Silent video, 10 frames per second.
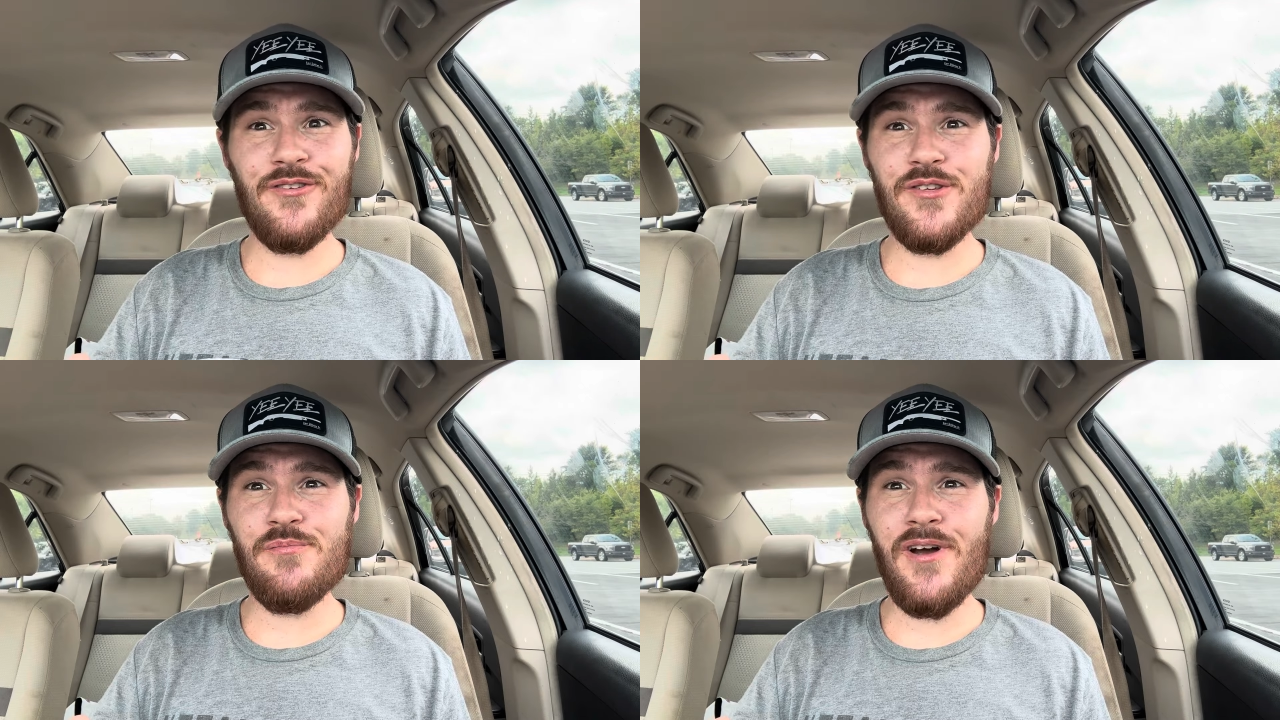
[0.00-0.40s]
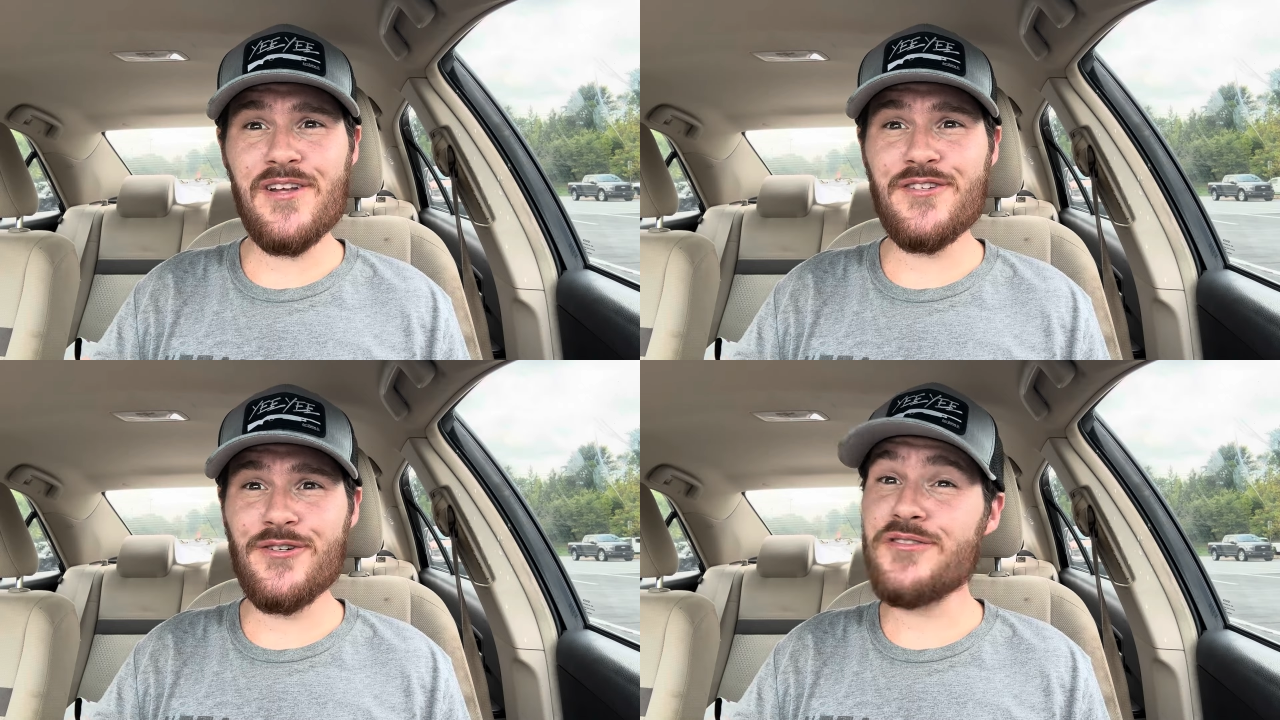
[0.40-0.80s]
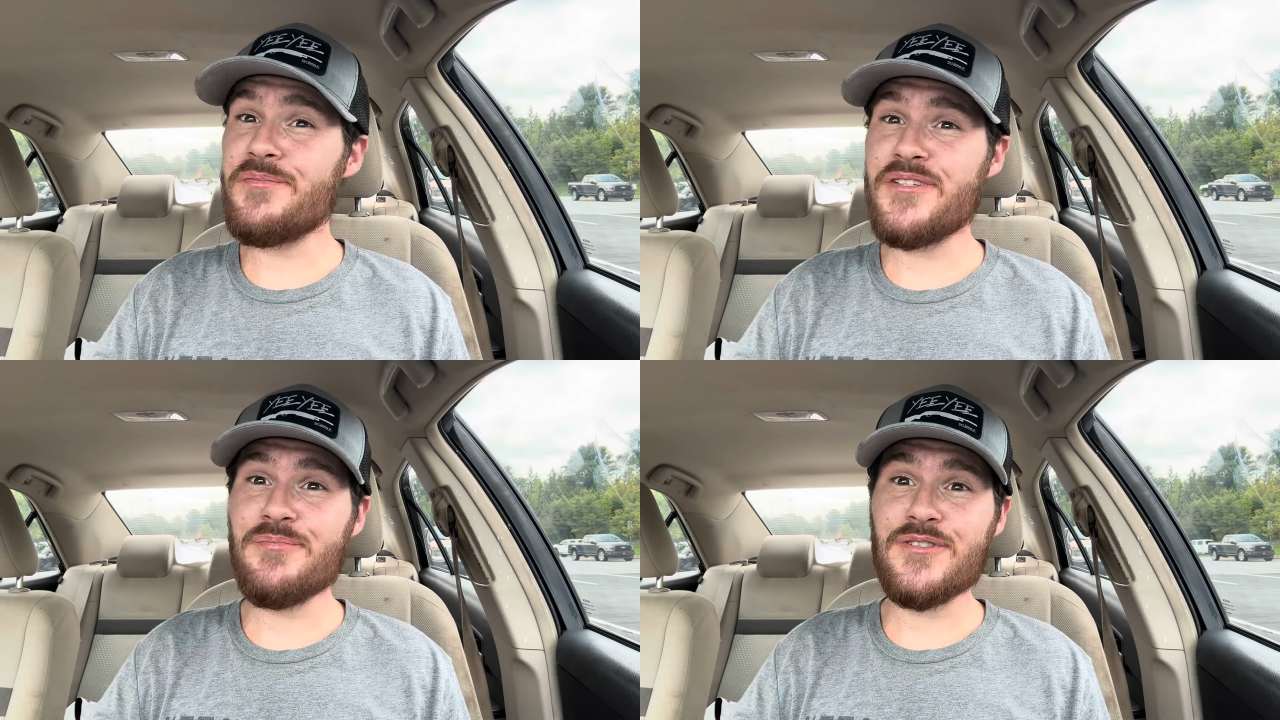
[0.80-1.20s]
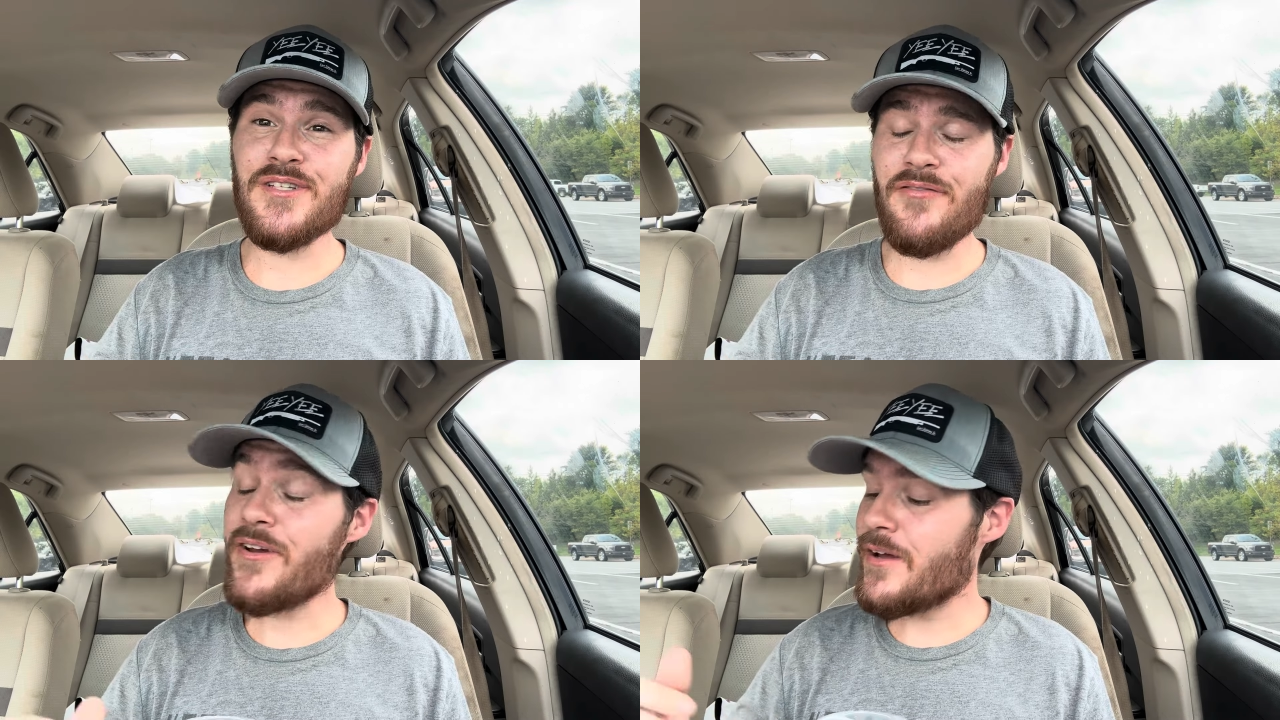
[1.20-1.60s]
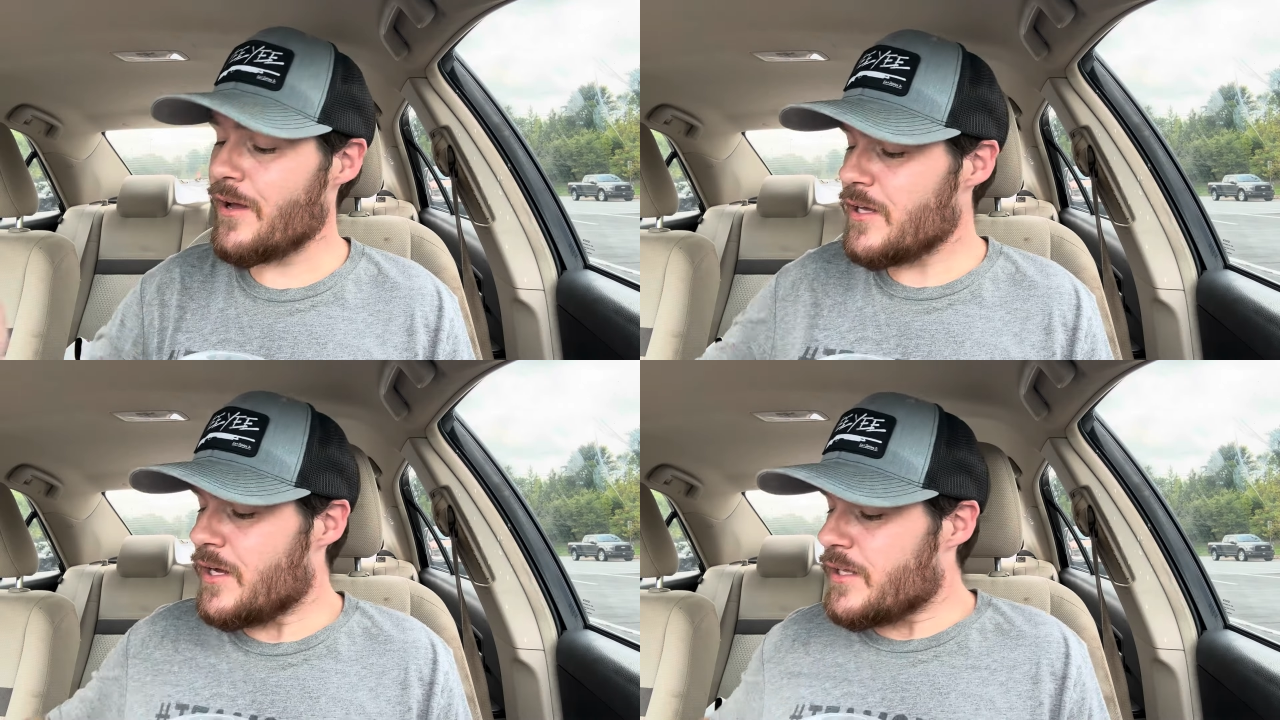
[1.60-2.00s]
and Sprite chill to be specific.
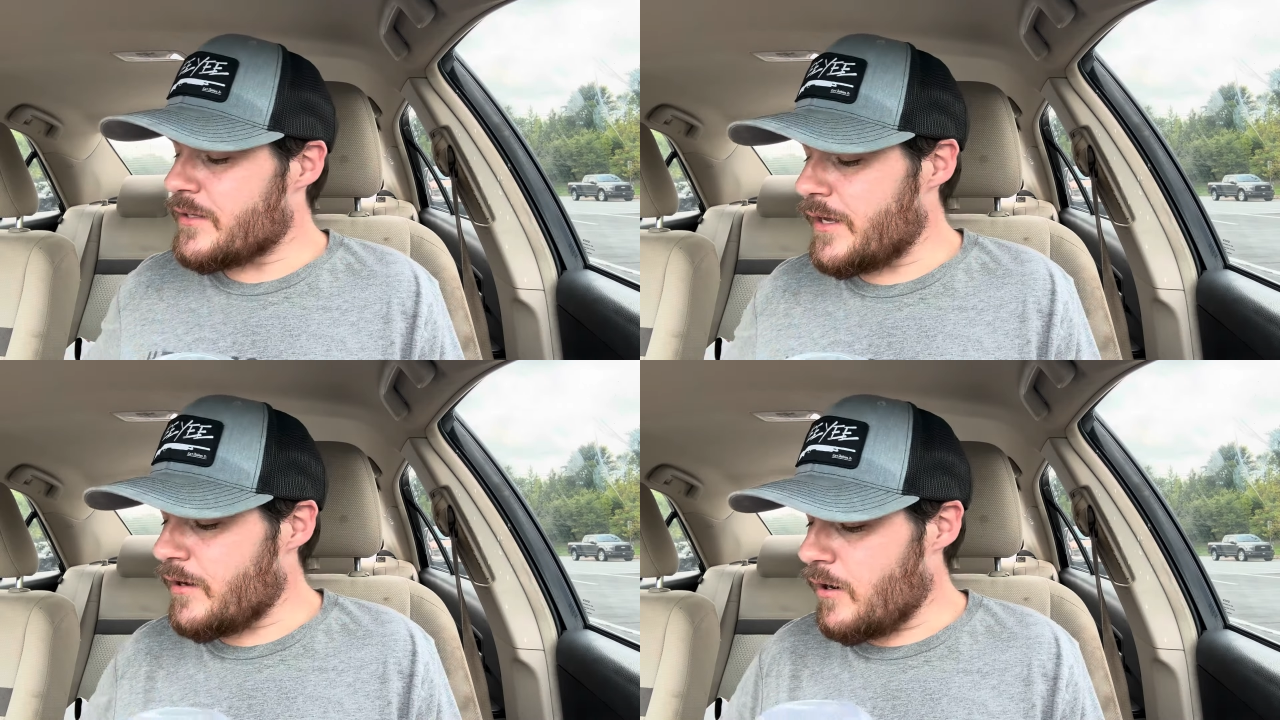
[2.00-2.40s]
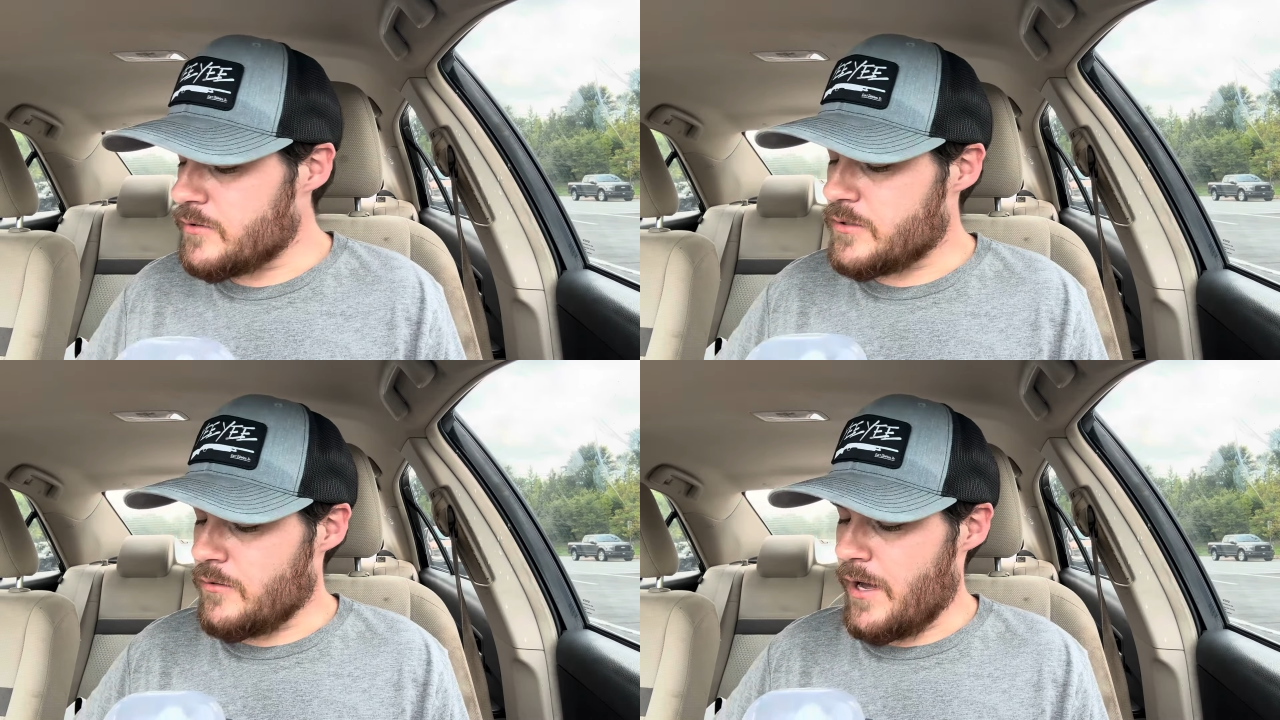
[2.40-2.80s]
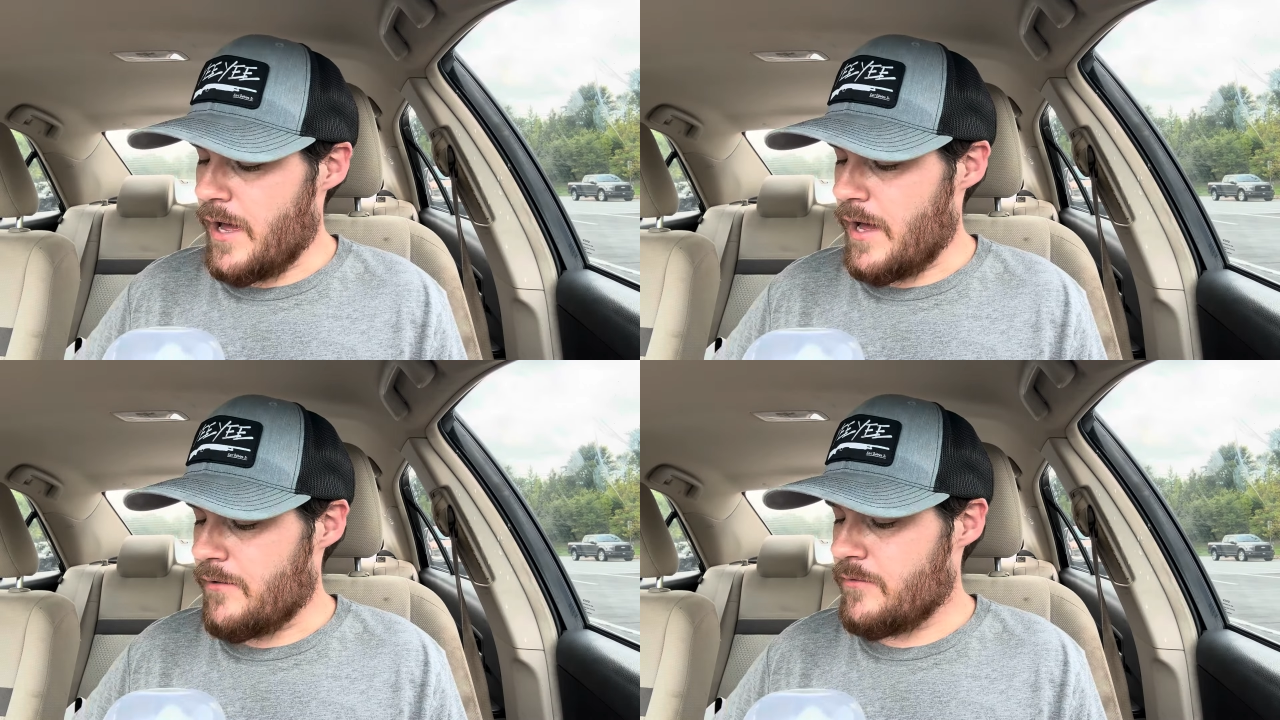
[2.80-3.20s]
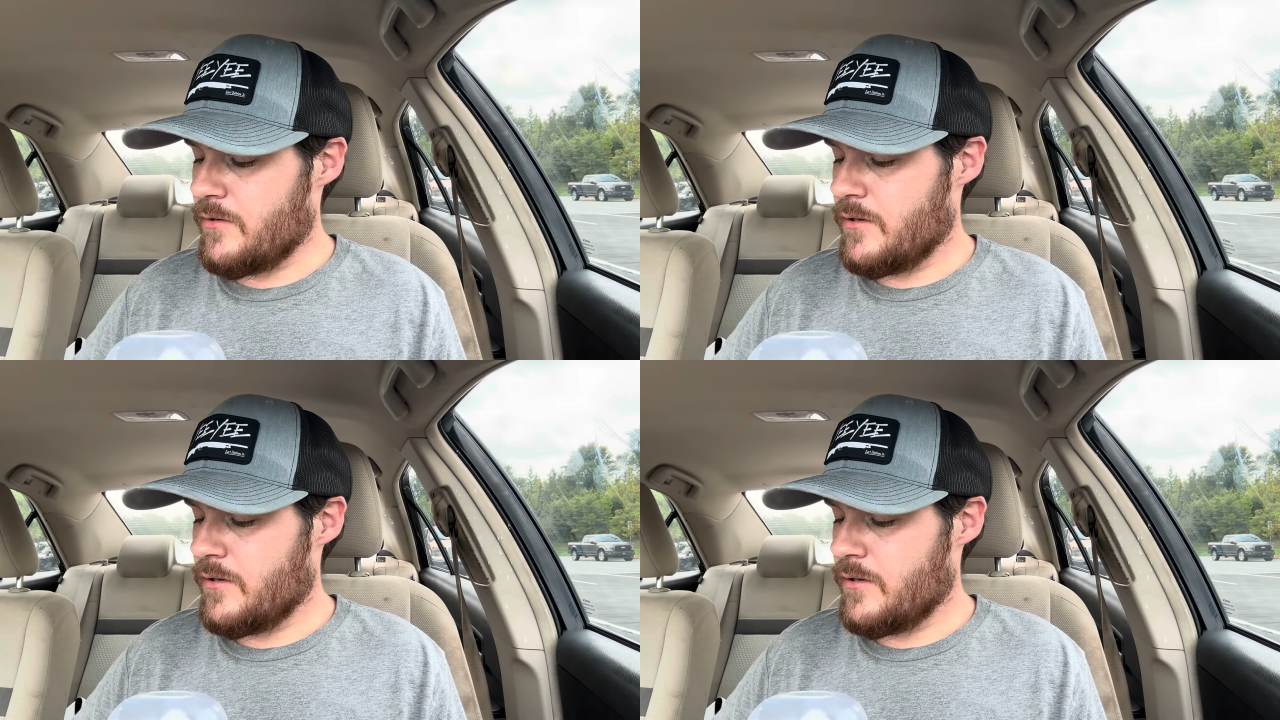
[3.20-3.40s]
They also have